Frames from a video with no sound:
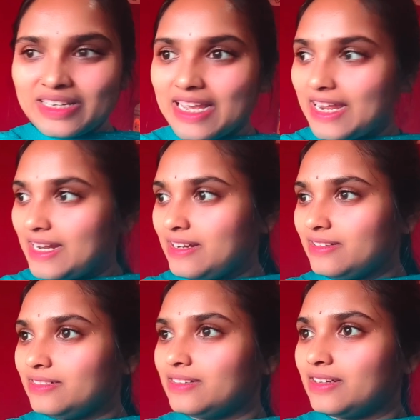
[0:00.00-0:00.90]

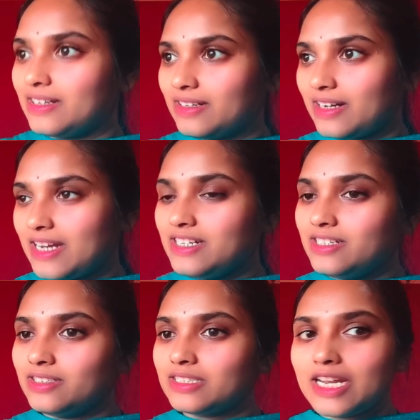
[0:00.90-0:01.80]
and right
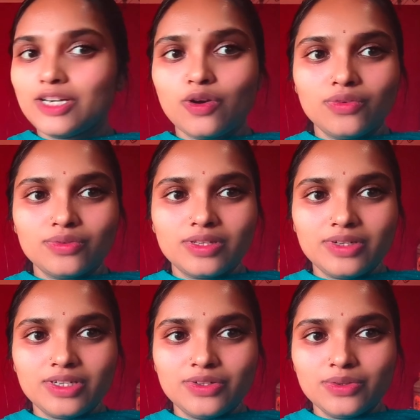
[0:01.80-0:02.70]
side of the
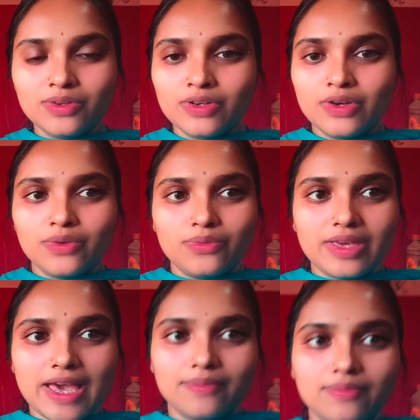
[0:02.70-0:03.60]
window we
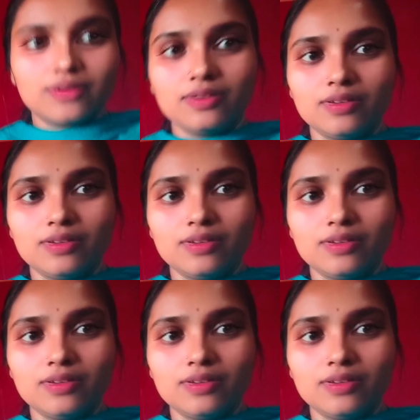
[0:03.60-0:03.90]
have a